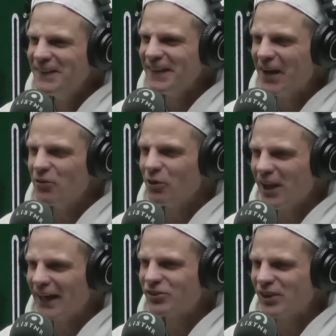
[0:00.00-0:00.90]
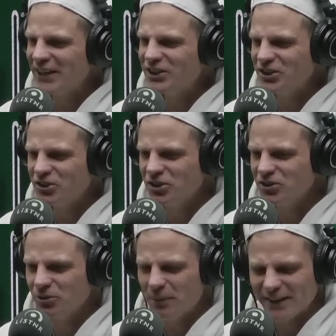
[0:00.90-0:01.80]
relaxed nature
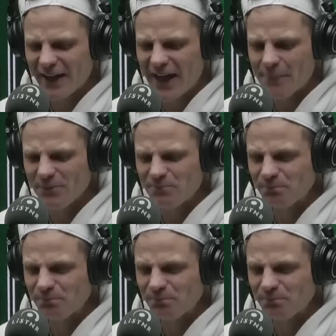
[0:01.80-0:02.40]
to make that happen.